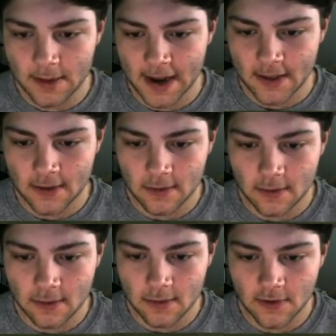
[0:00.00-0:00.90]
back
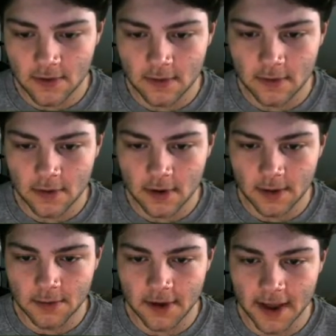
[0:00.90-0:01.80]
to just
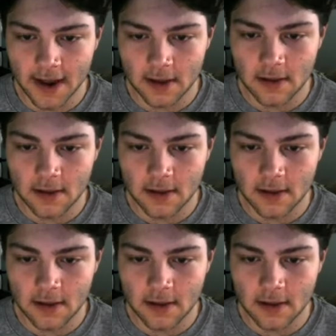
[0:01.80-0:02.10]
looking to protect.